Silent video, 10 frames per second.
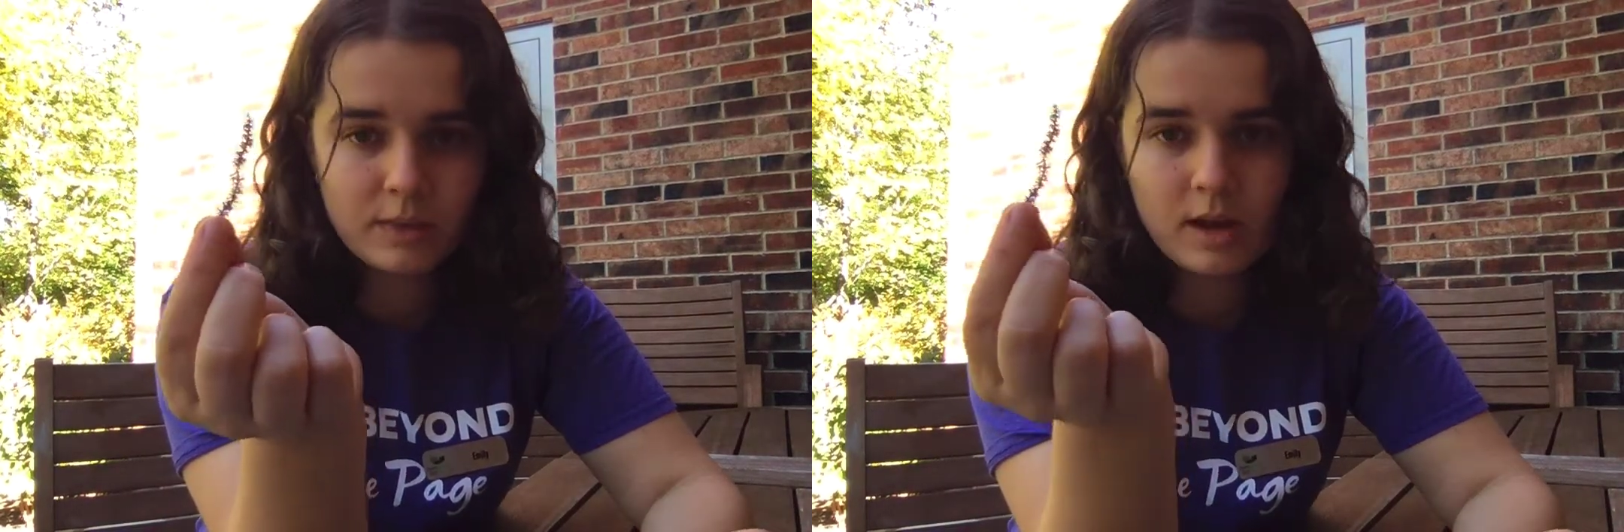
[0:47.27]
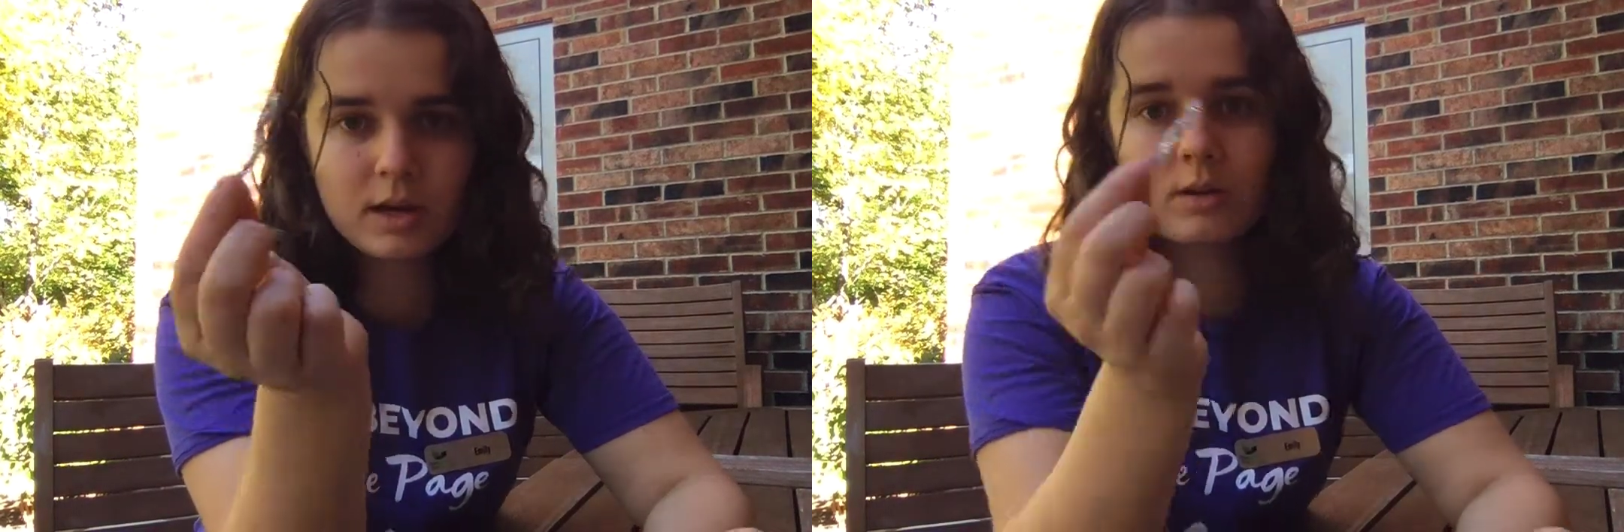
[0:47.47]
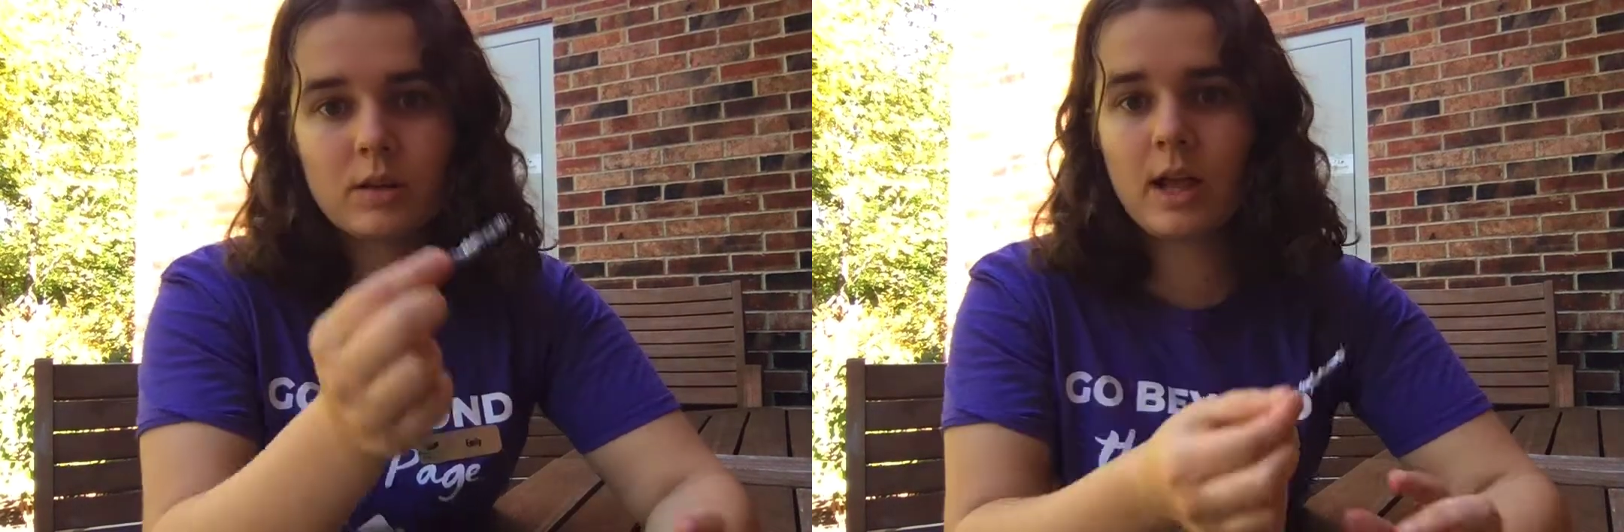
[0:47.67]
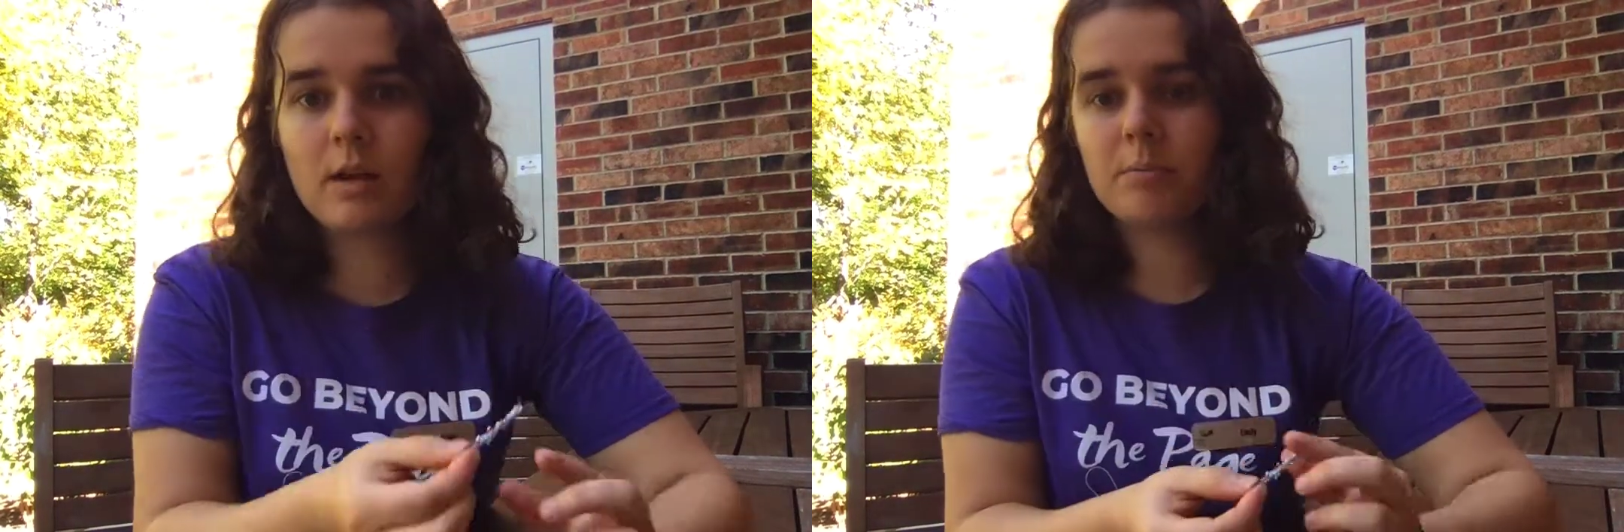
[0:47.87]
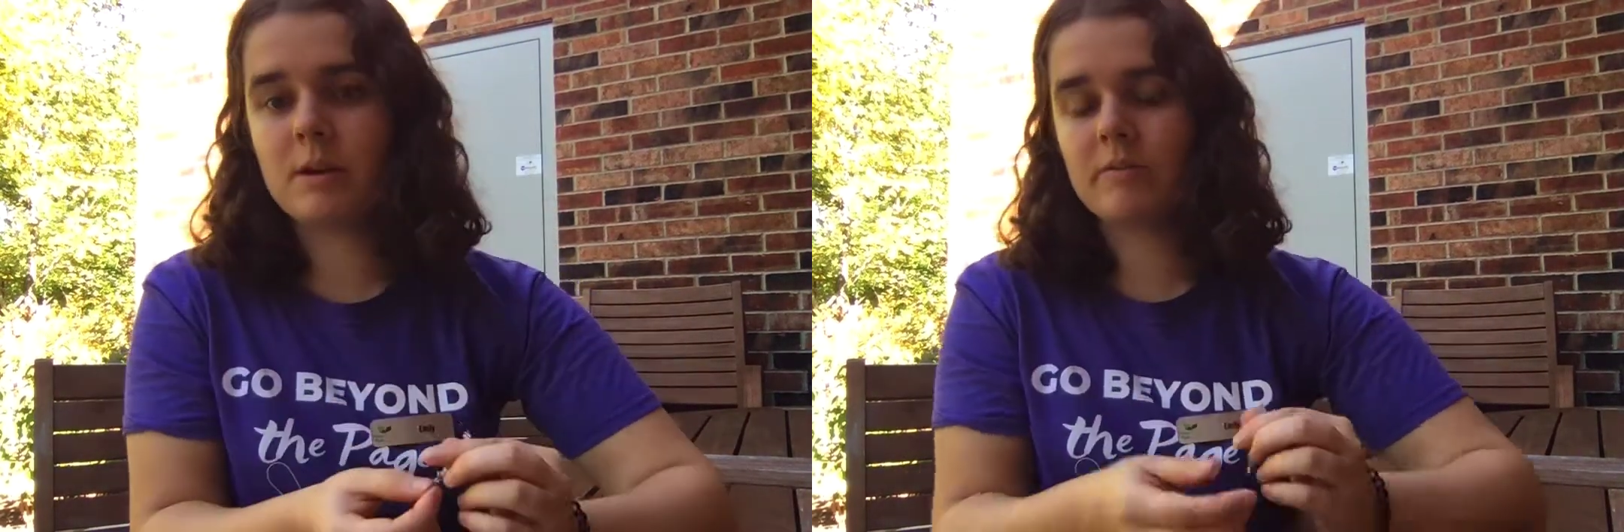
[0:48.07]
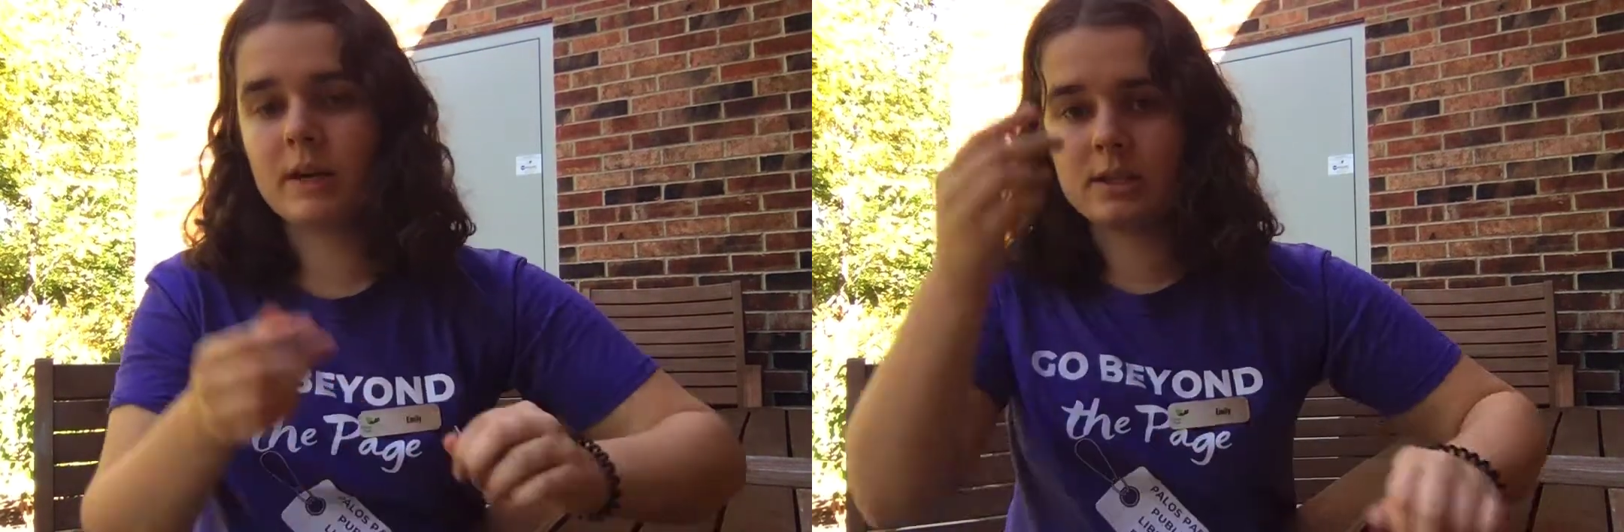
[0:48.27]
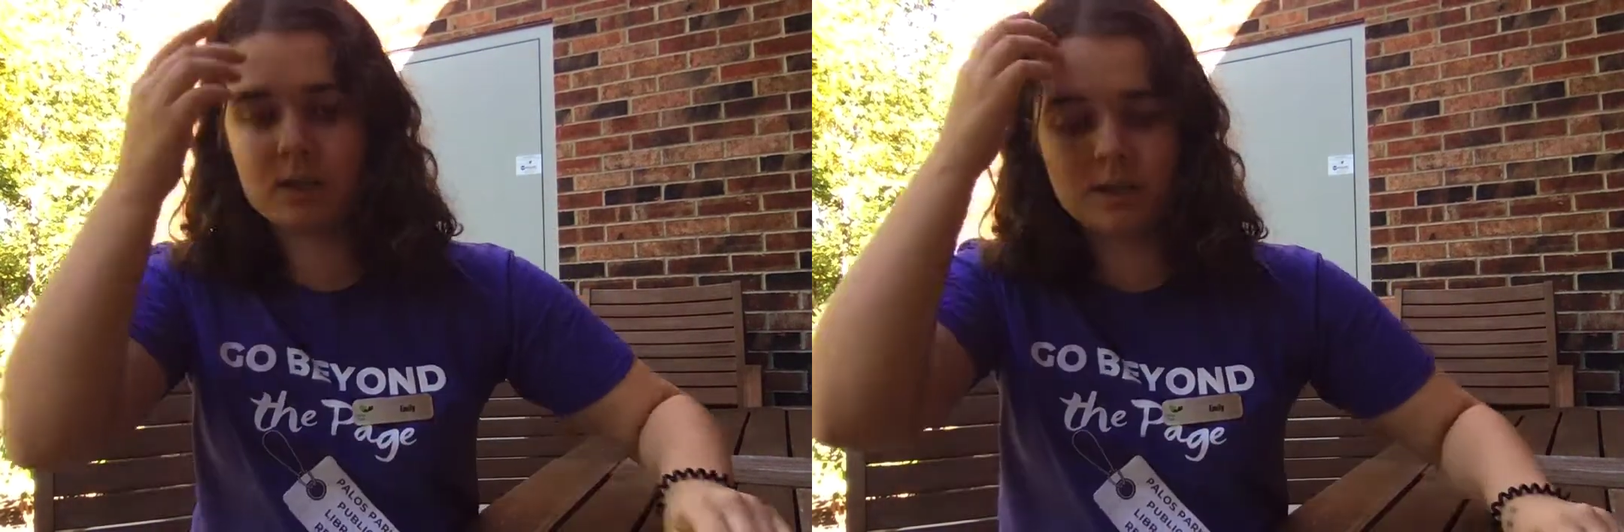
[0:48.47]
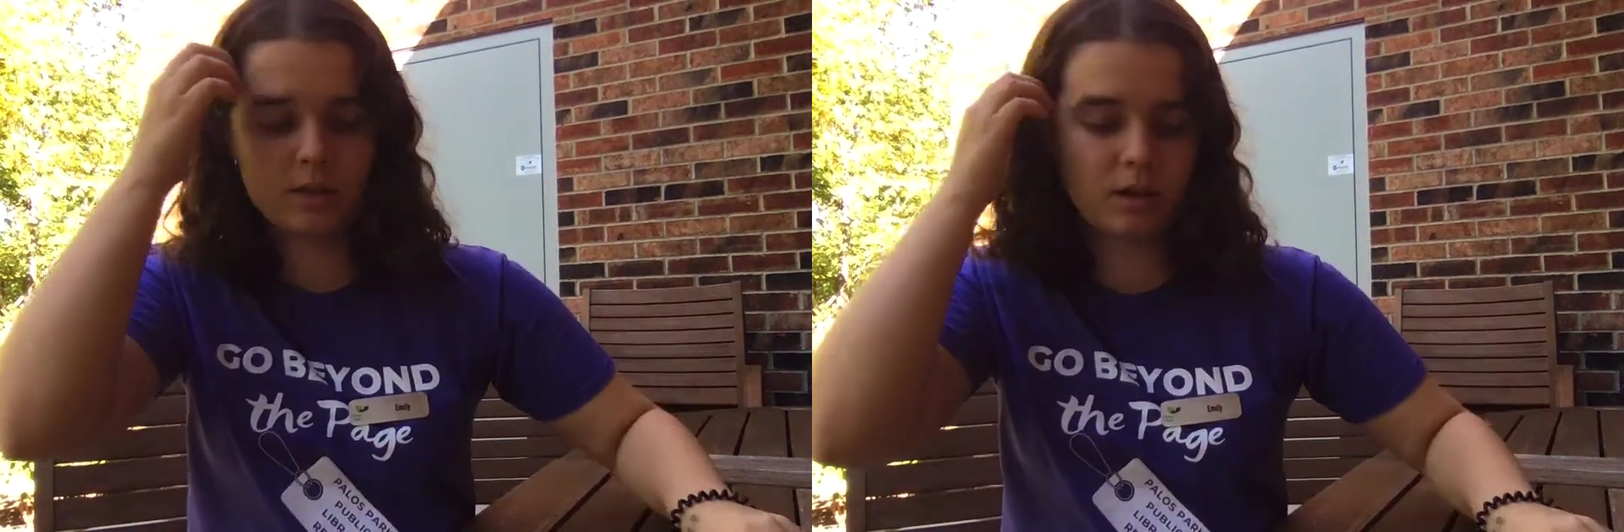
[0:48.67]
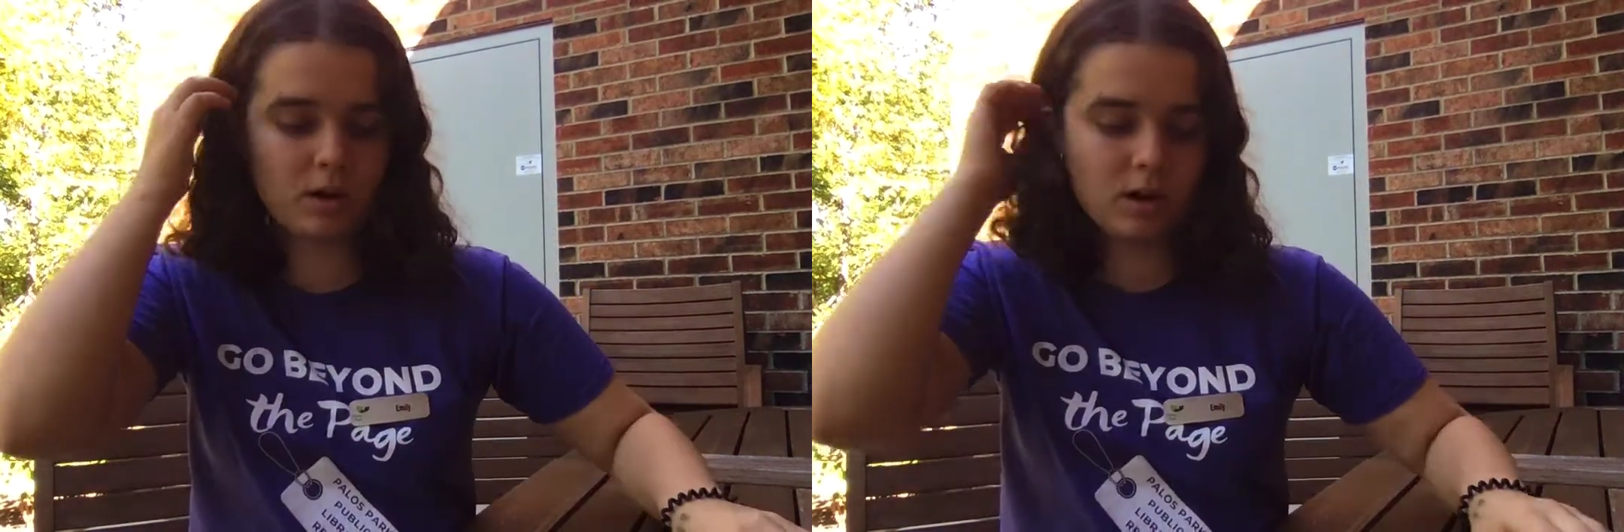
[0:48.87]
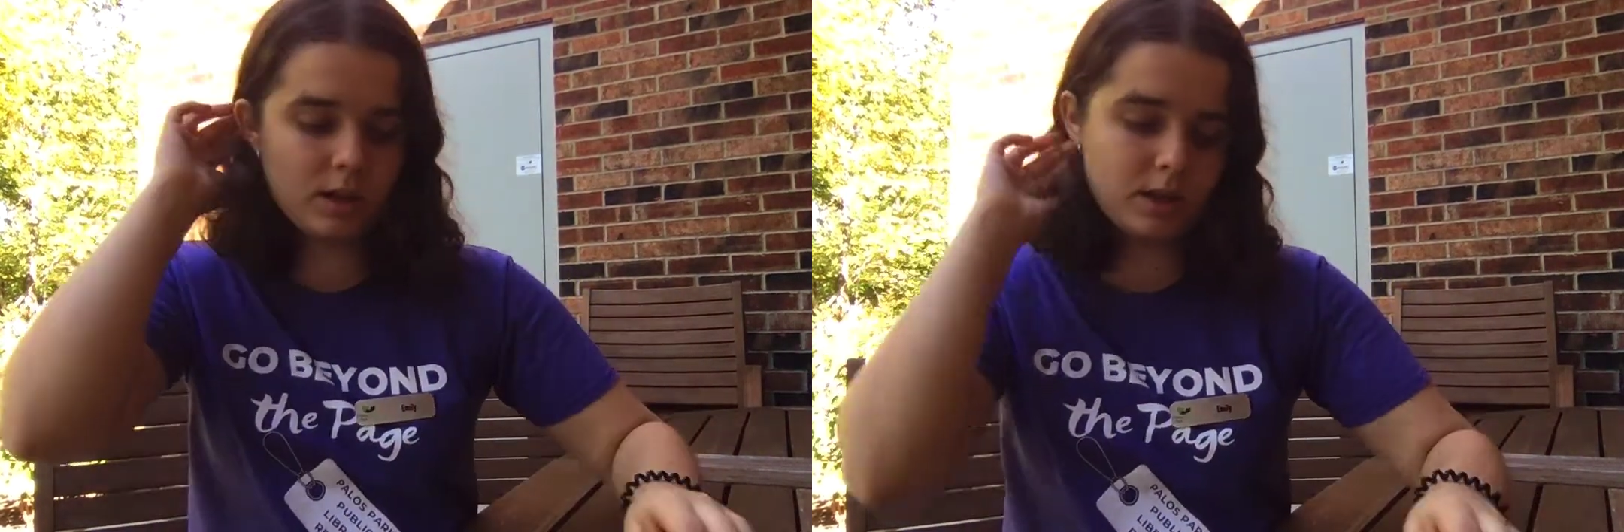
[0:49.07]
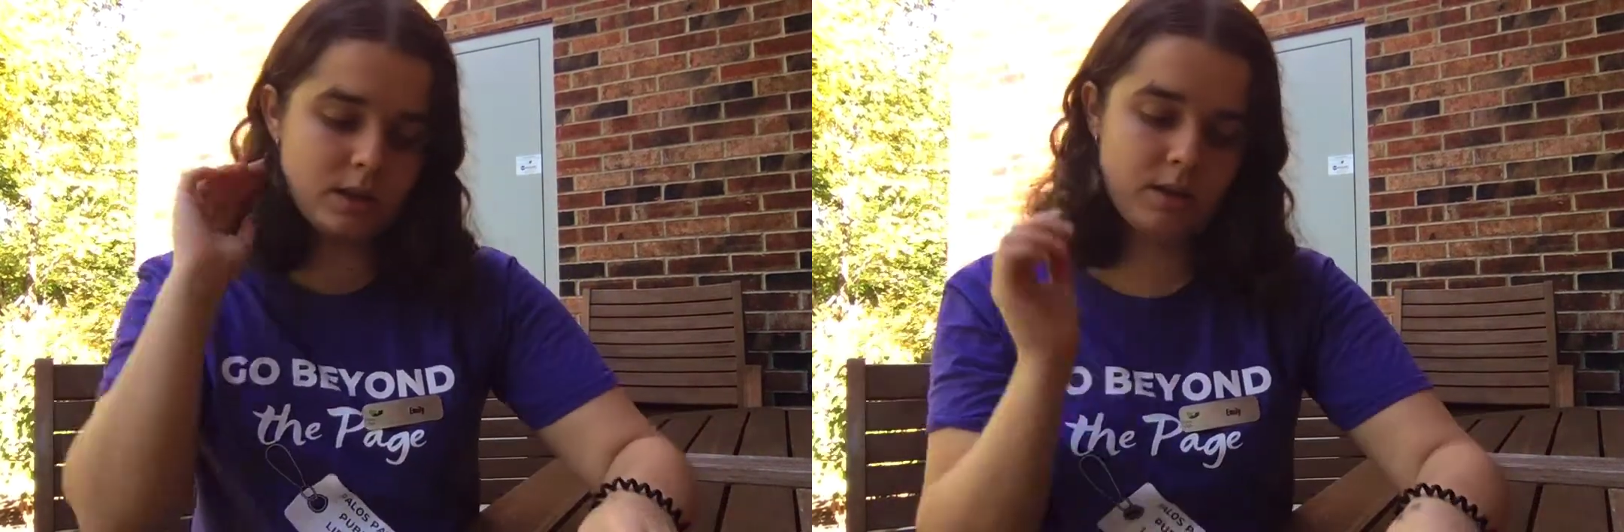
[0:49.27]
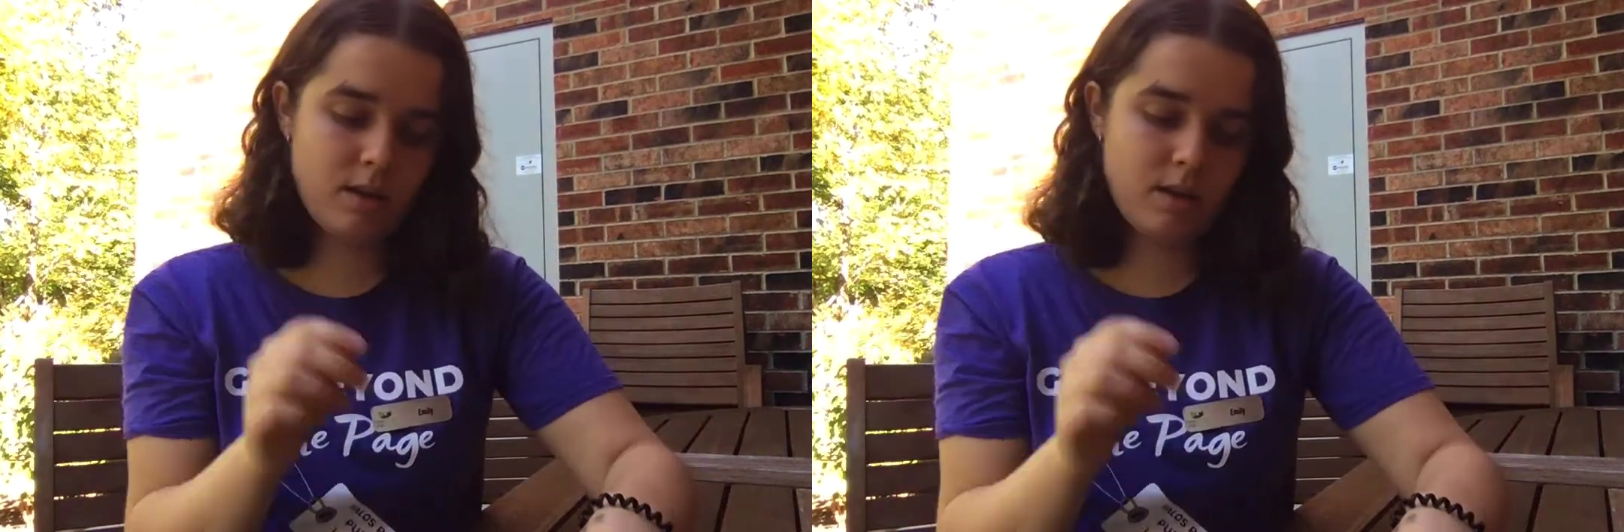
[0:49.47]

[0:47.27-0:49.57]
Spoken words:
and it'll help me fasten it to the garland.